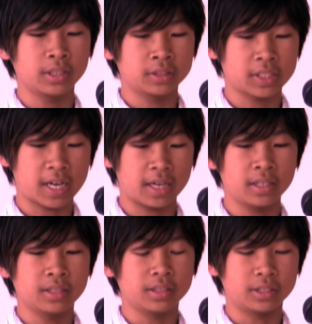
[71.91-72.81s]

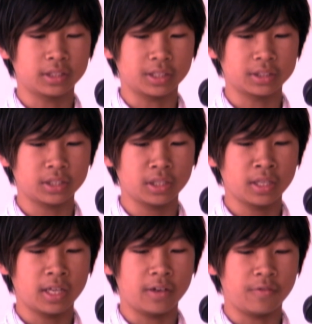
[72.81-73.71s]
sad,
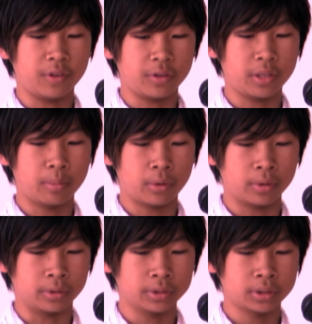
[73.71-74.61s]
disgusting, and filthy
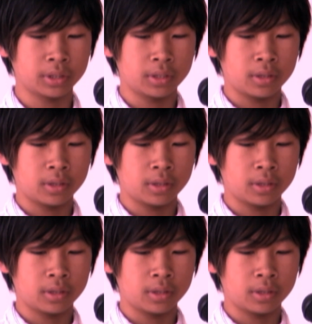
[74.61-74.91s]
mortals.